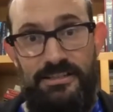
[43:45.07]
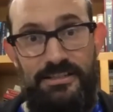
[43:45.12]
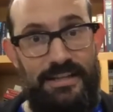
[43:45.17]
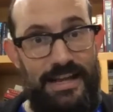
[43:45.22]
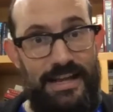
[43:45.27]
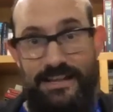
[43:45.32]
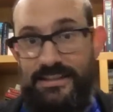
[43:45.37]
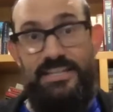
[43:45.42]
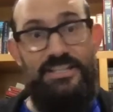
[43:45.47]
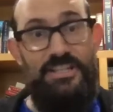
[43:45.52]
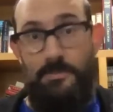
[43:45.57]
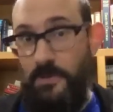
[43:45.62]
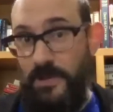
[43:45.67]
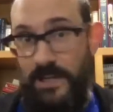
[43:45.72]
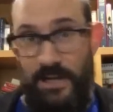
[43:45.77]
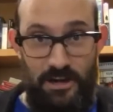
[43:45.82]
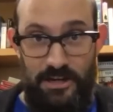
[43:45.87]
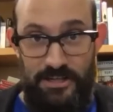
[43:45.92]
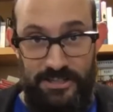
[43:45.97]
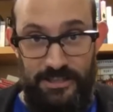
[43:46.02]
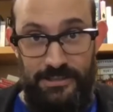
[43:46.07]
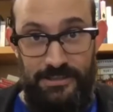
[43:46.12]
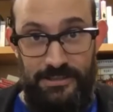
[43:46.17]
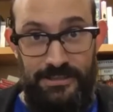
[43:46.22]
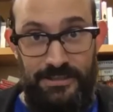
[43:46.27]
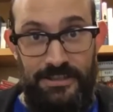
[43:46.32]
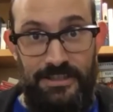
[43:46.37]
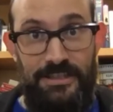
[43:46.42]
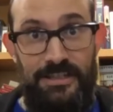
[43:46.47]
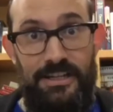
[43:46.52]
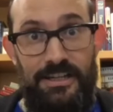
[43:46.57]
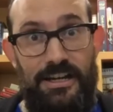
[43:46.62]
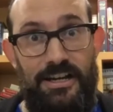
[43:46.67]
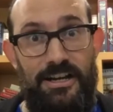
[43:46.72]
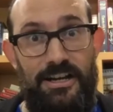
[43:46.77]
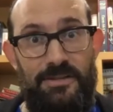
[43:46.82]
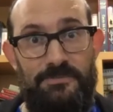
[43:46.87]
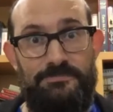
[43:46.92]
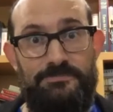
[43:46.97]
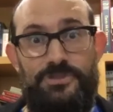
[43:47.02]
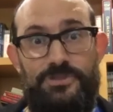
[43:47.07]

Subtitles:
And they simply aren't.